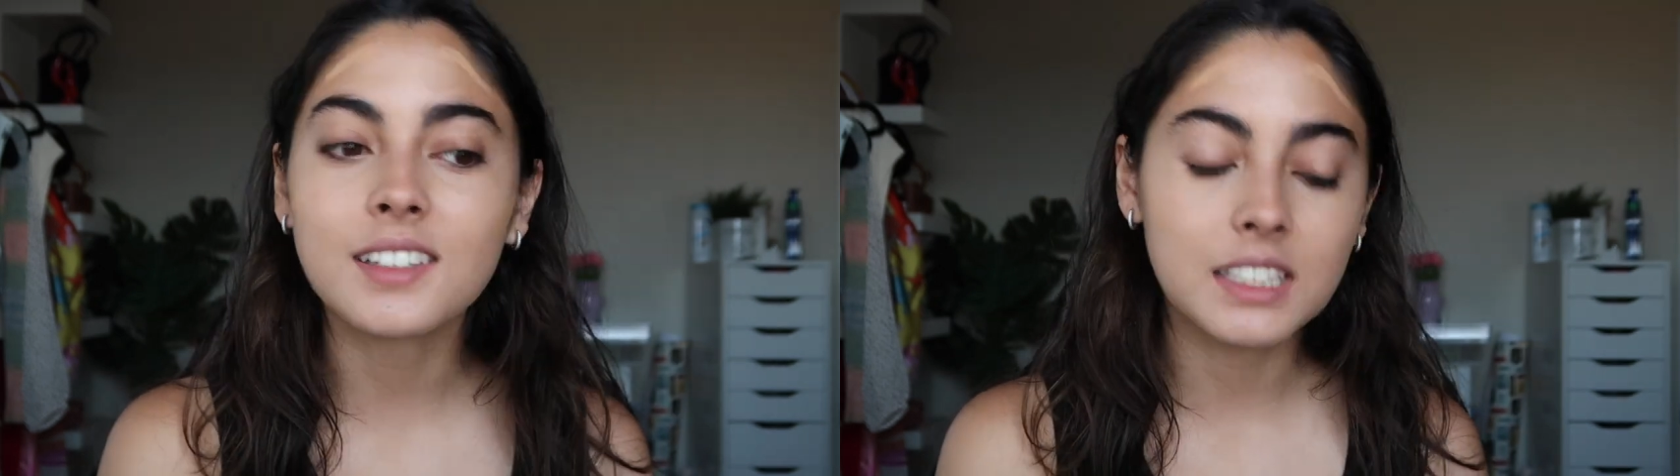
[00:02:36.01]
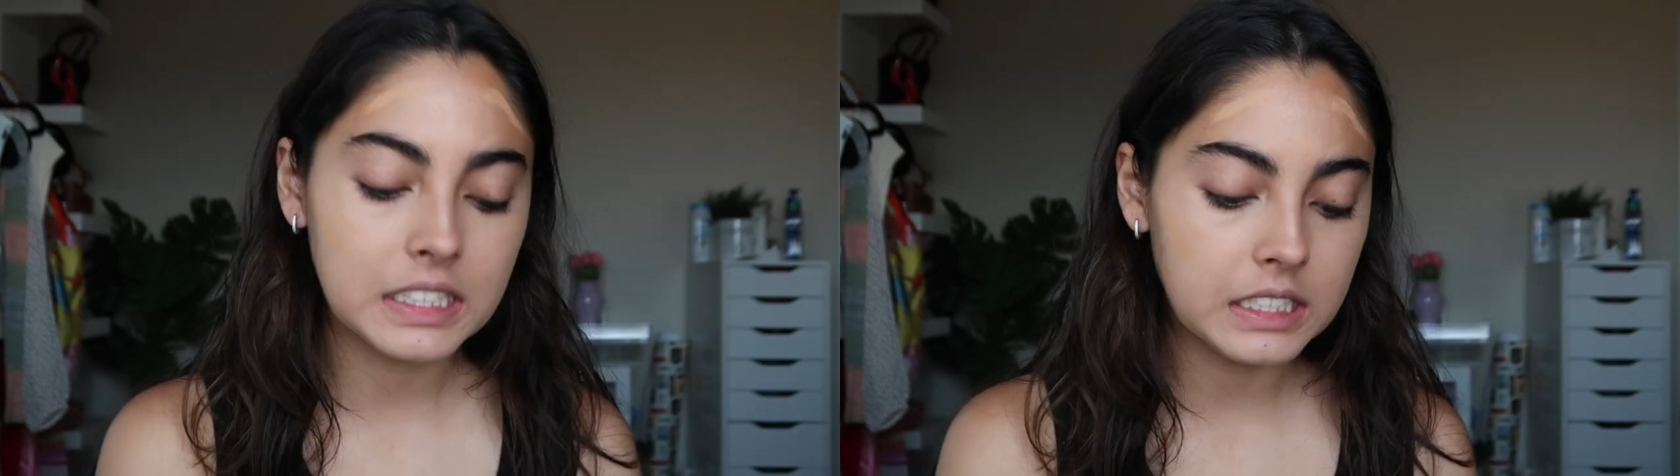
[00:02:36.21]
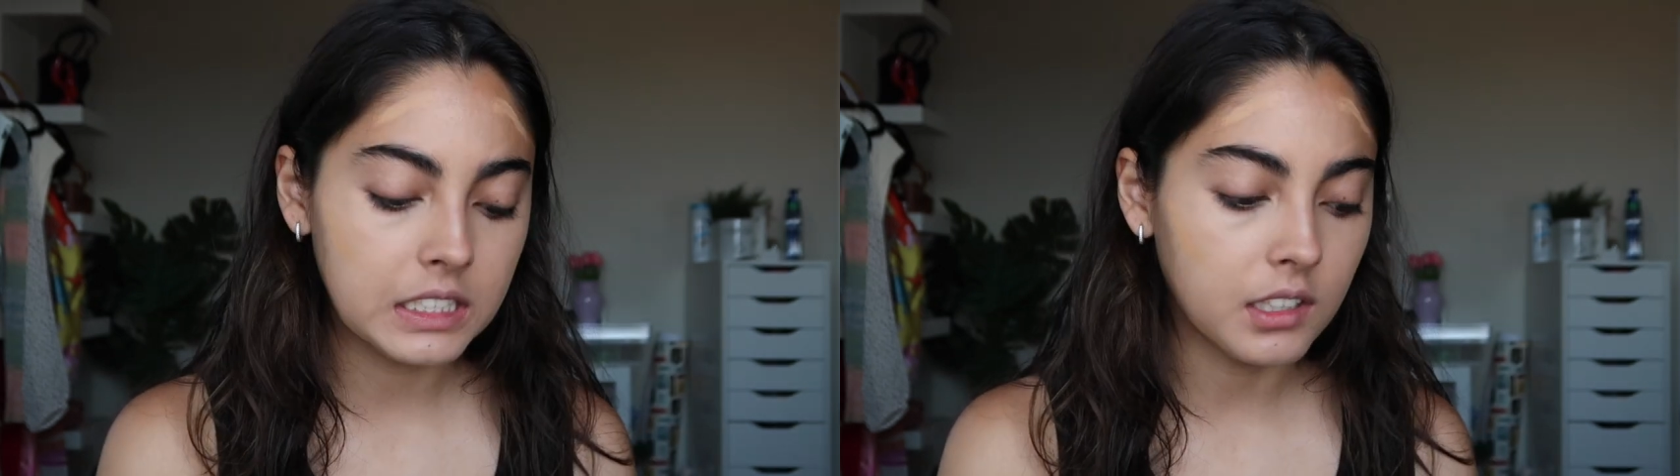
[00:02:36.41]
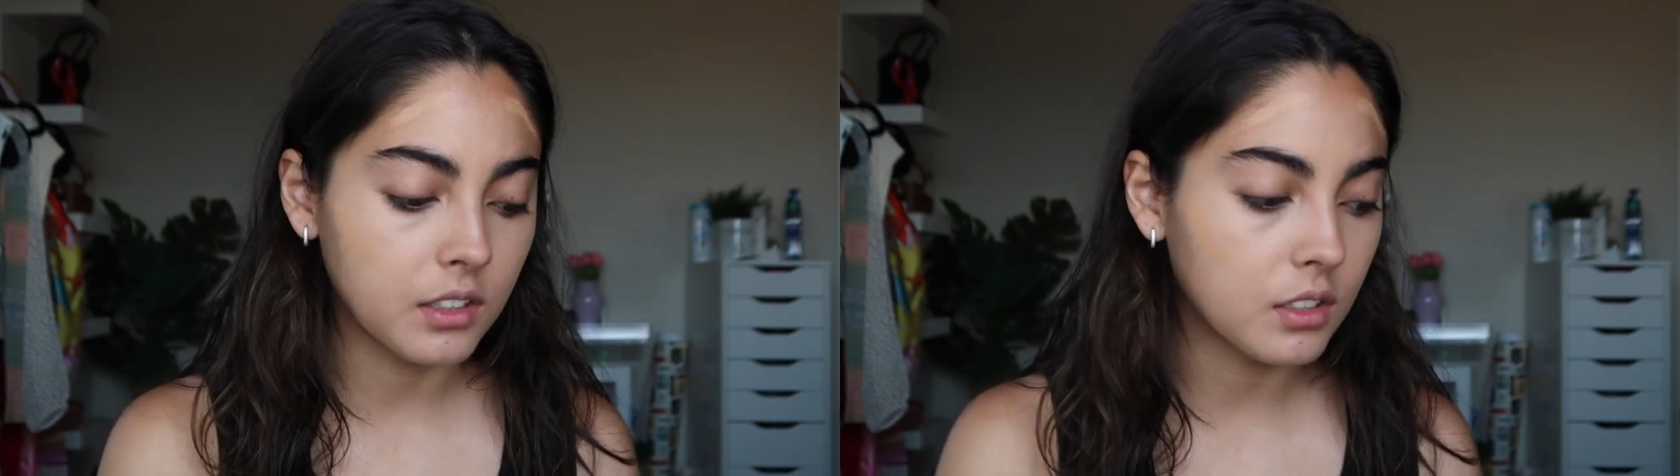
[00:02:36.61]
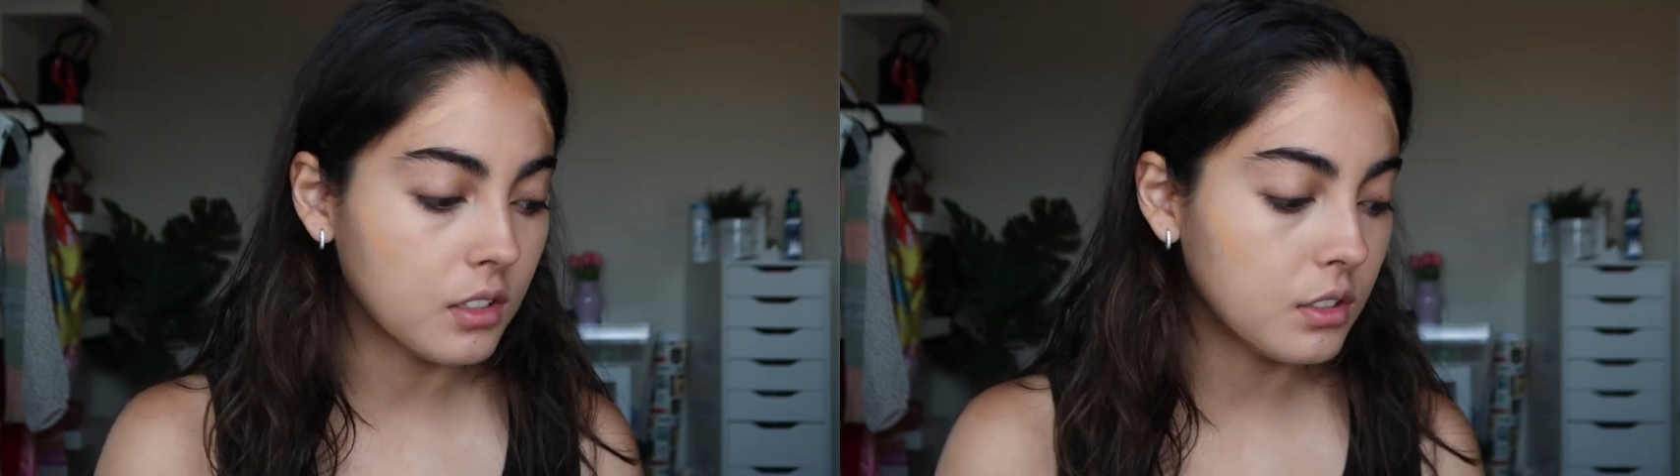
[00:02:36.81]

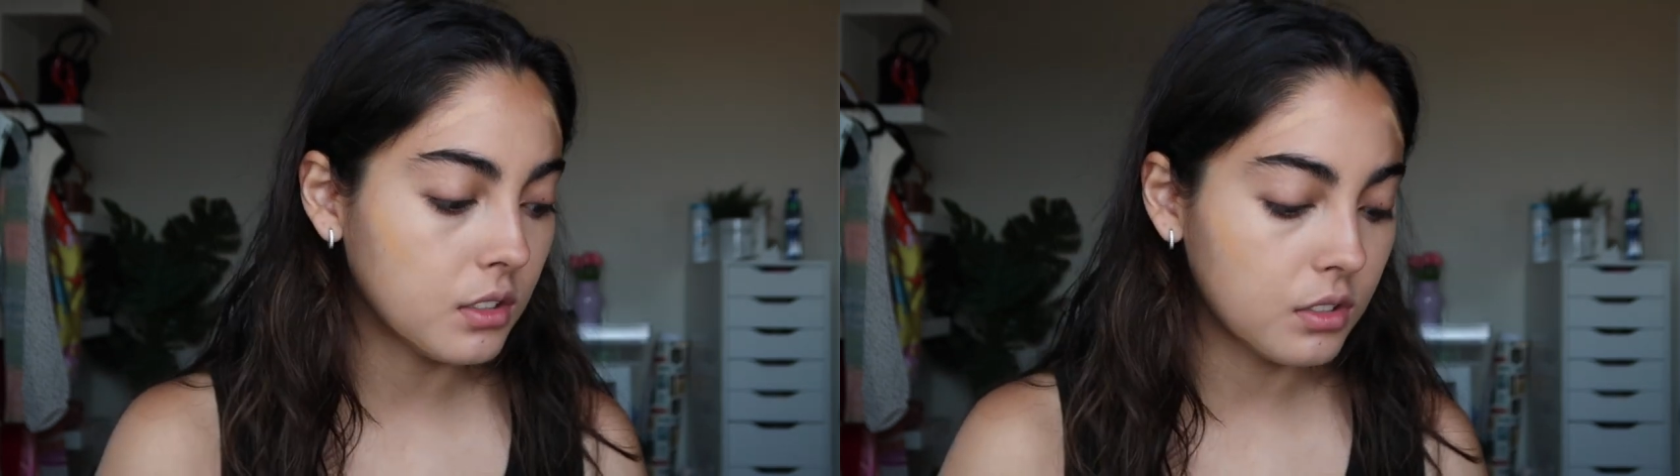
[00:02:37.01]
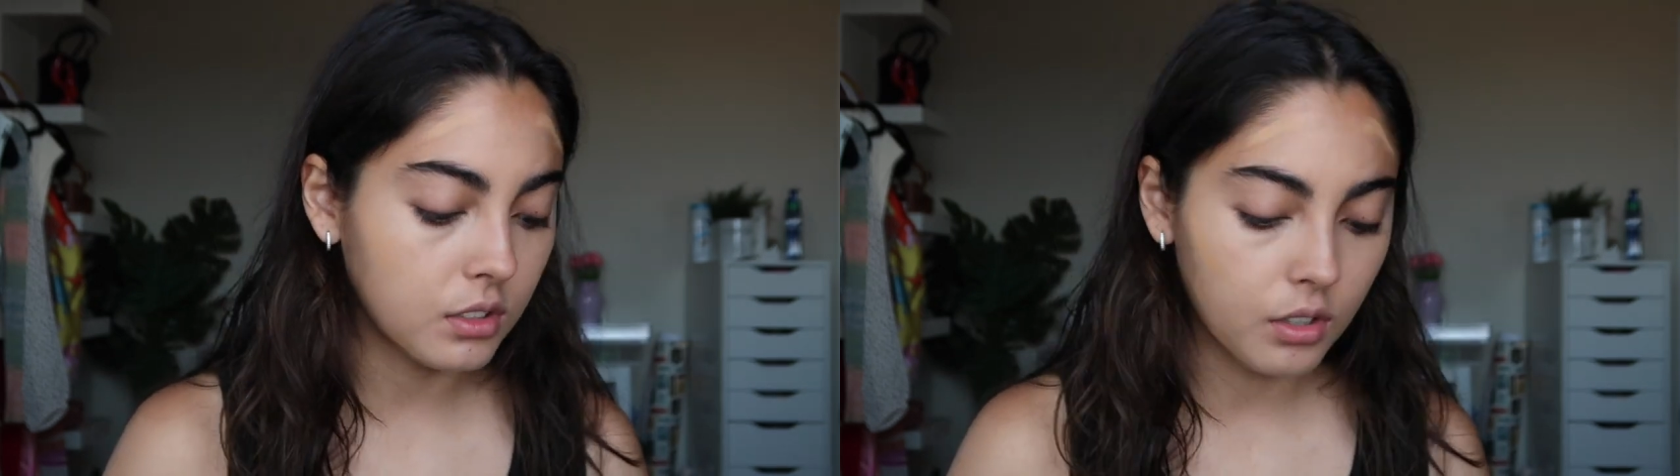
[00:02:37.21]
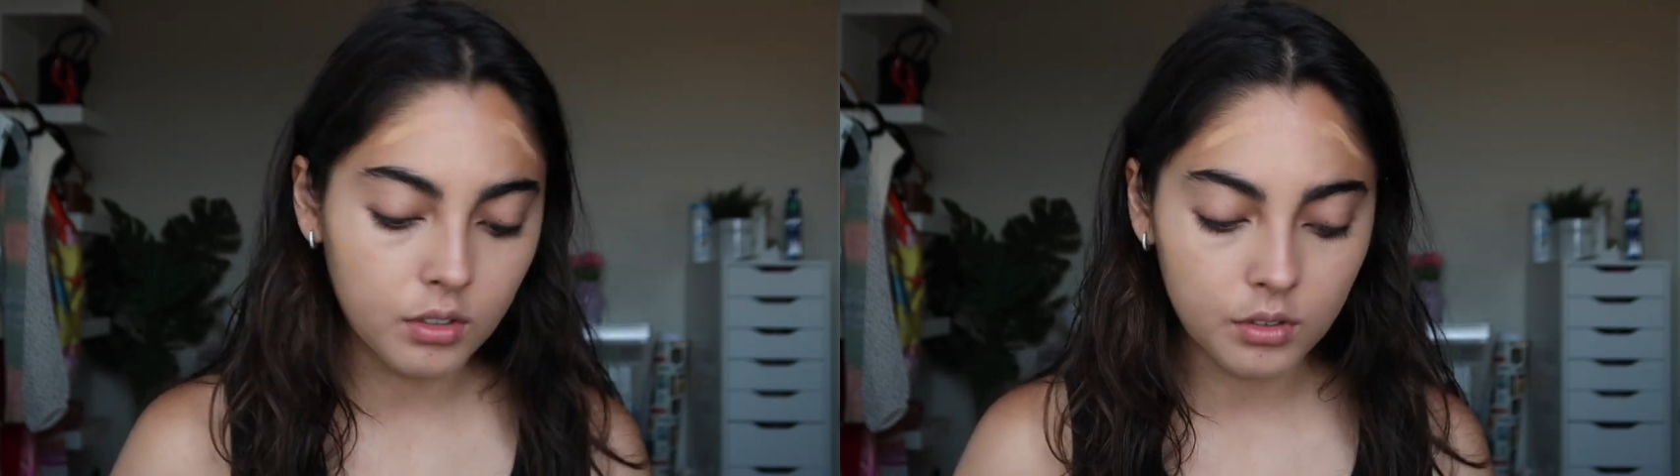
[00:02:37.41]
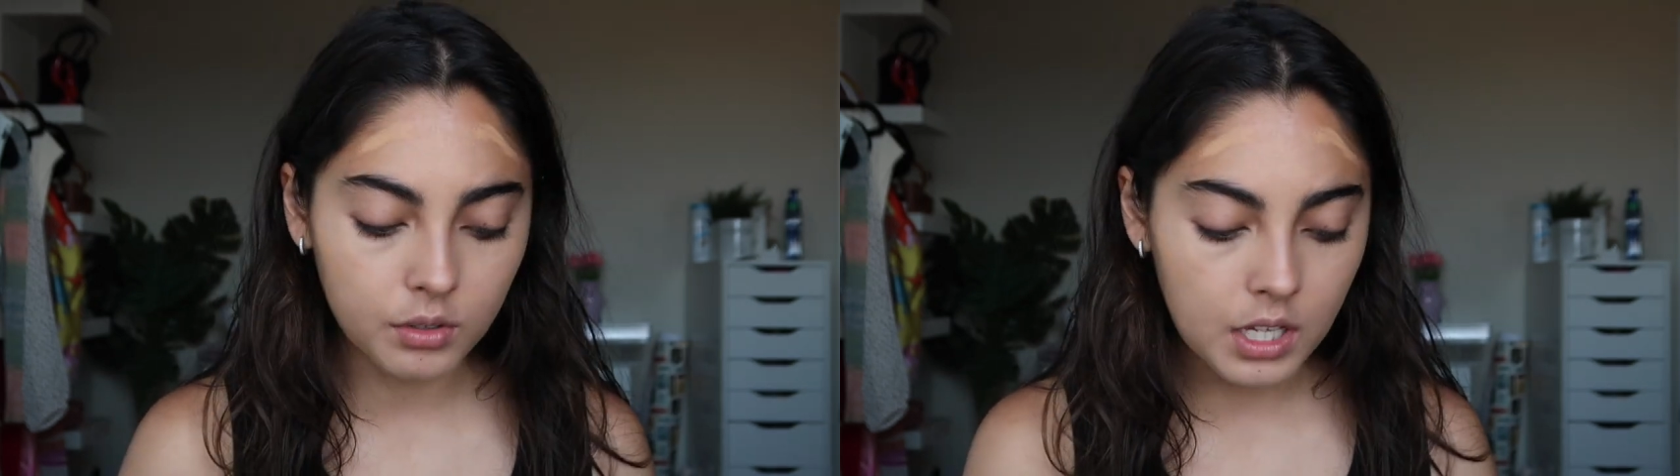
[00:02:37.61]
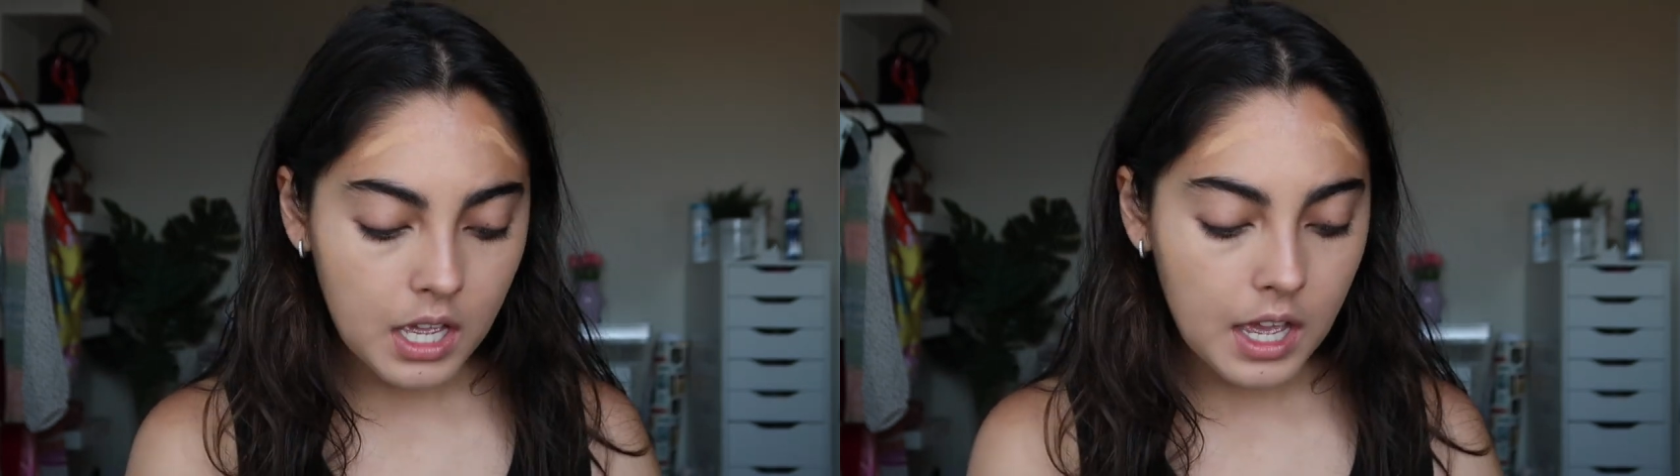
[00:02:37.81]
concealer. So